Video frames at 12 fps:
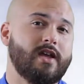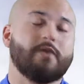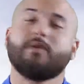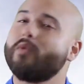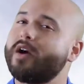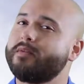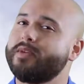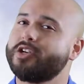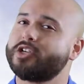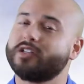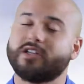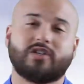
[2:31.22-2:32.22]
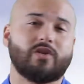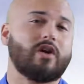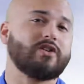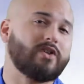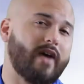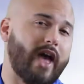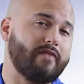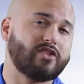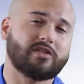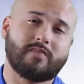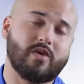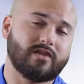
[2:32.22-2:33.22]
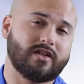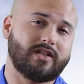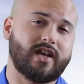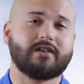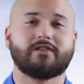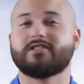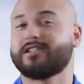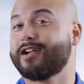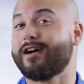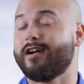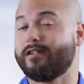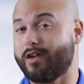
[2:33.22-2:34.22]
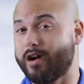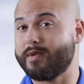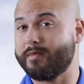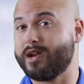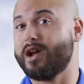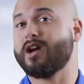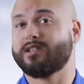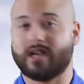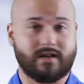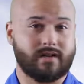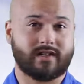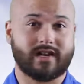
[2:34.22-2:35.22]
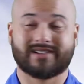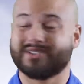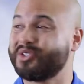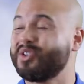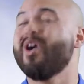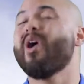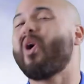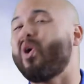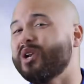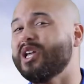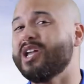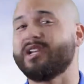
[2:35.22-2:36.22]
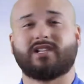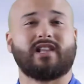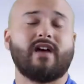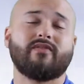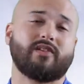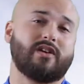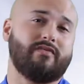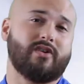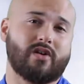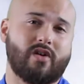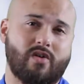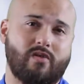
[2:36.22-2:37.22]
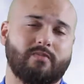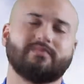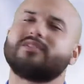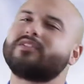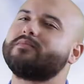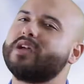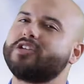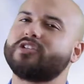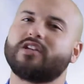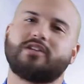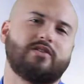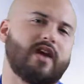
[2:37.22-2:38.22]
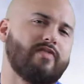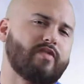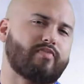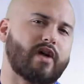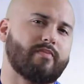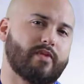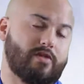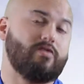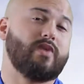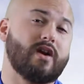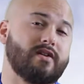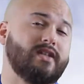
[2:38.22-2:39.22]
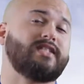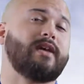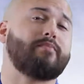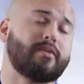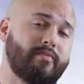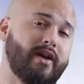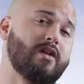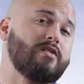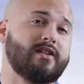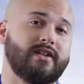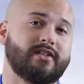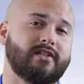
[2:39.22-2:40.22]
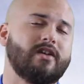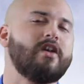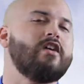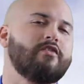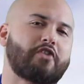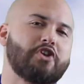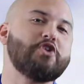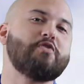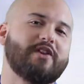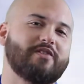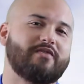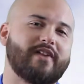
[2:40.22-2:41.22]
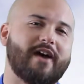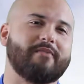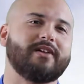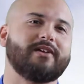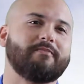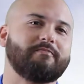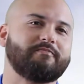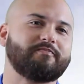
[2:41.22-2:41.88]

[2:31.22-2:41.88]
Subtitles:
We want to make sure that you also have smoke detectors and carbon monoxide detectors on each level of your home to make sure that you have the proper awareness and preparedness for you and your family.